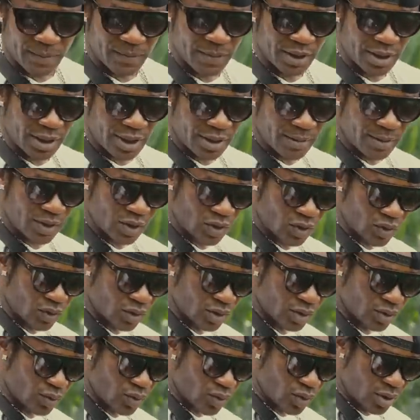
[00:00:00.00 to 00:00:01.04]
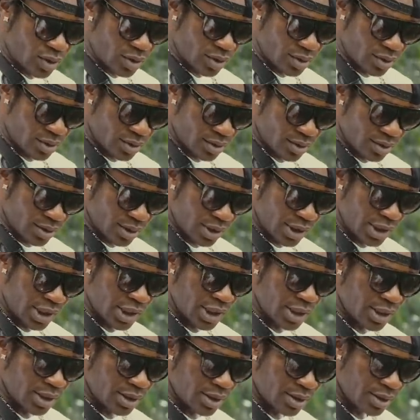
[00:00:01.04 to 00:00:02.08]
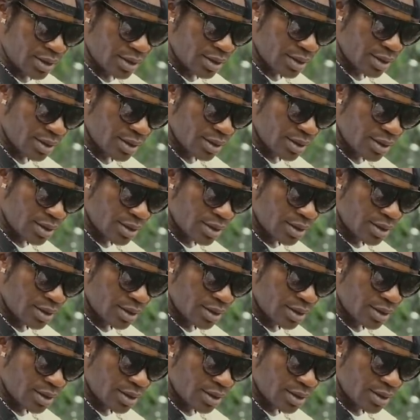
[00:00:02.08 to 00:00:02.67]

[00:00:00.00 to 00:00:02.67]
Because you don't know, you think cut already. It's a 50-50 thing.